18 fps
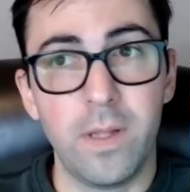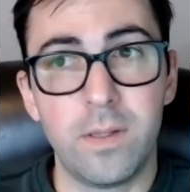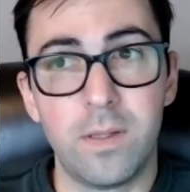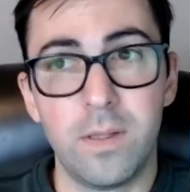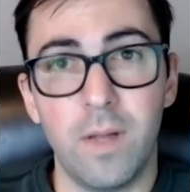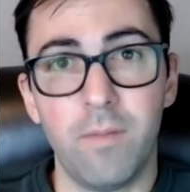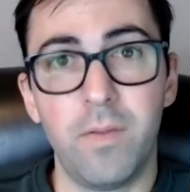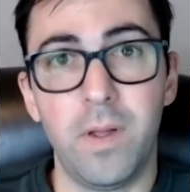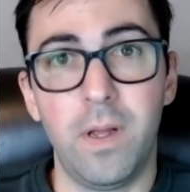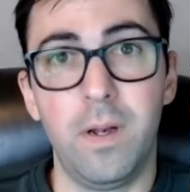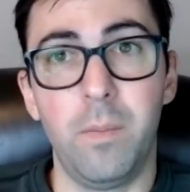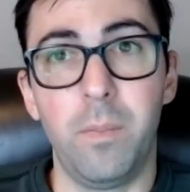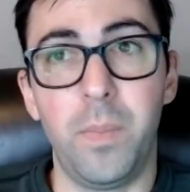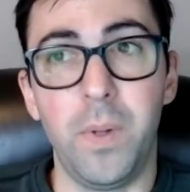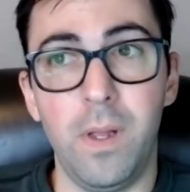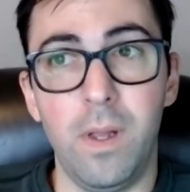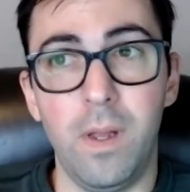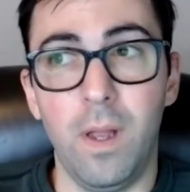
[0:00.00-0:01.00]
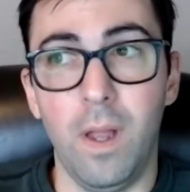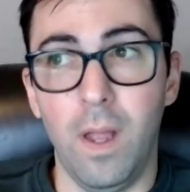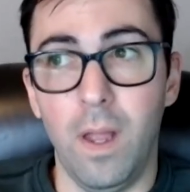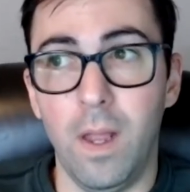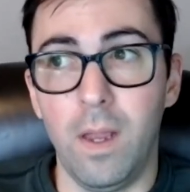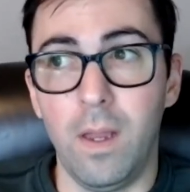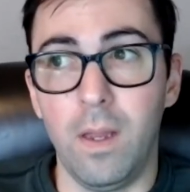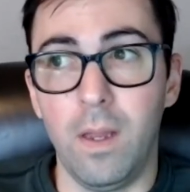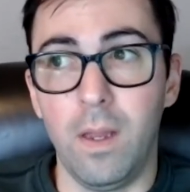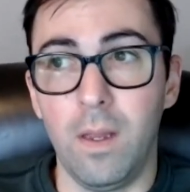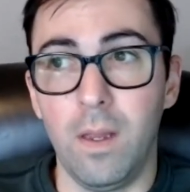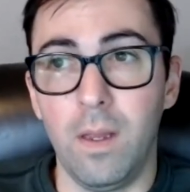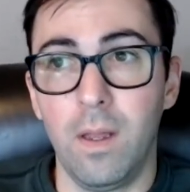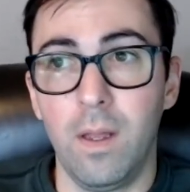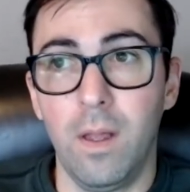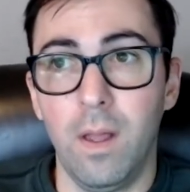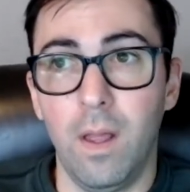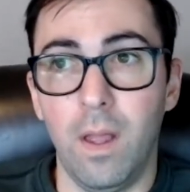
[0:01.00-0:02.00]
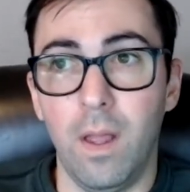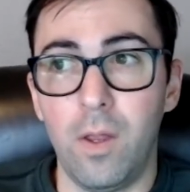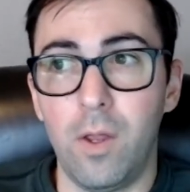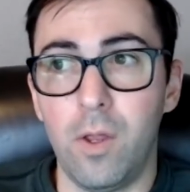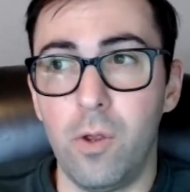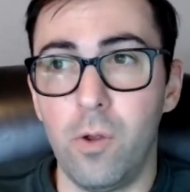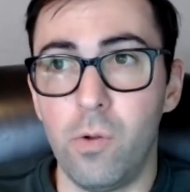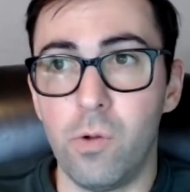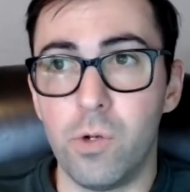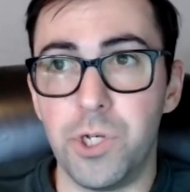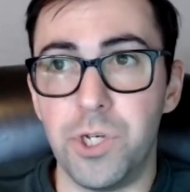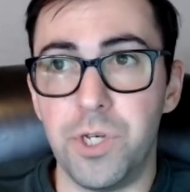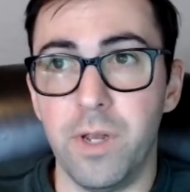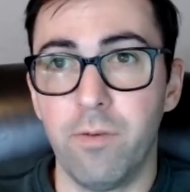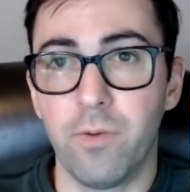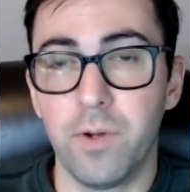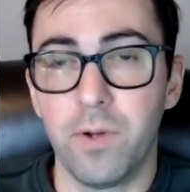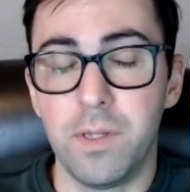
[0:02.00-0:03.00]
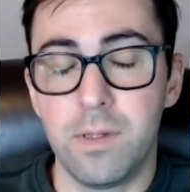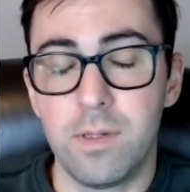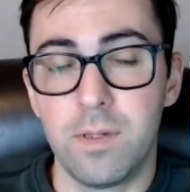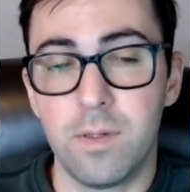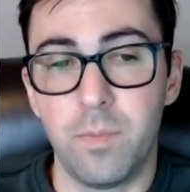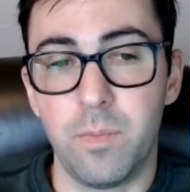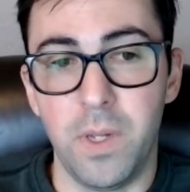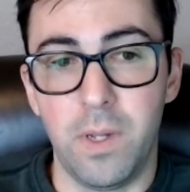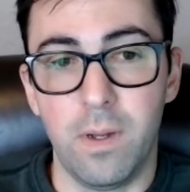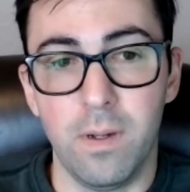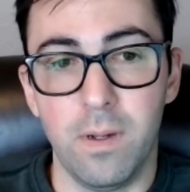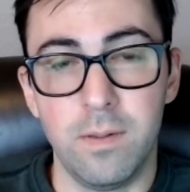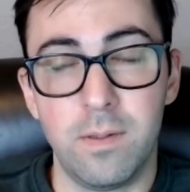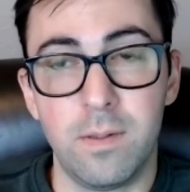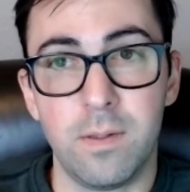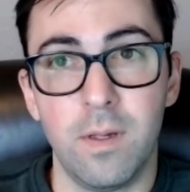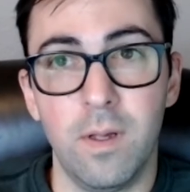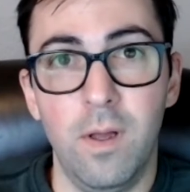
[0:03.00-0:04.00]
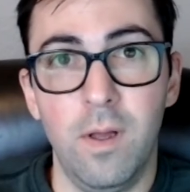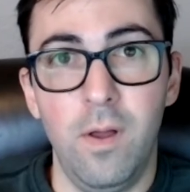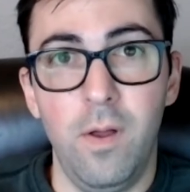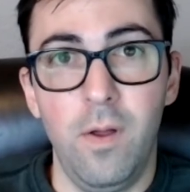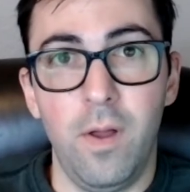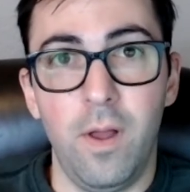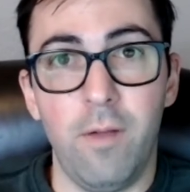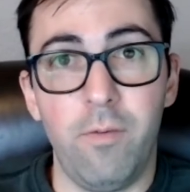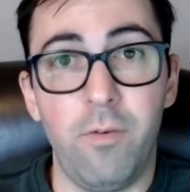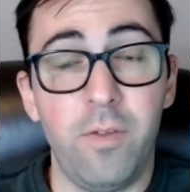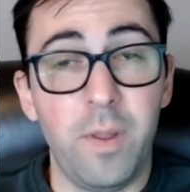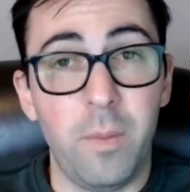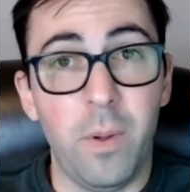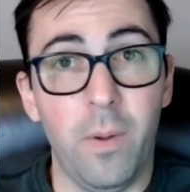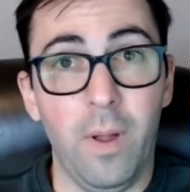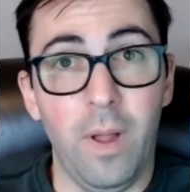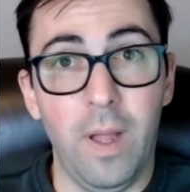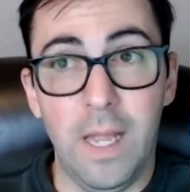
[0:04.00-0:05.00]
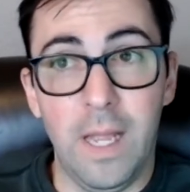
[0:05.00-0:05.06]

it's definitely going to be a huge difference because if you think of it,